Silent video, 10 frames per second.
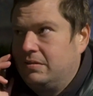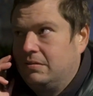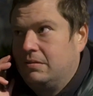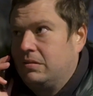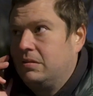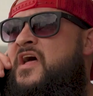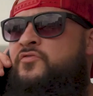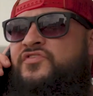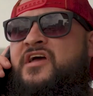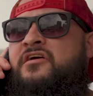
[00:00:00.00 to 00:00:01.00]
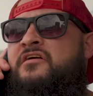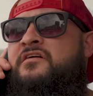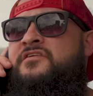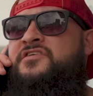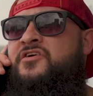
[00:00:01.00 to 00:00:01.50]
Ugh. Are you saying
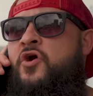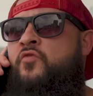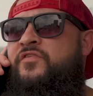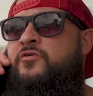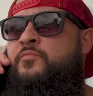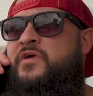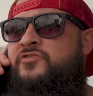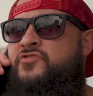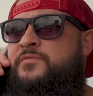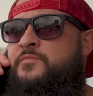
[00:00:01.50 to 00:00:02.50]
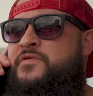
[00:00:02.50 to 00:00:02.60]
uh to COVID or being trapped in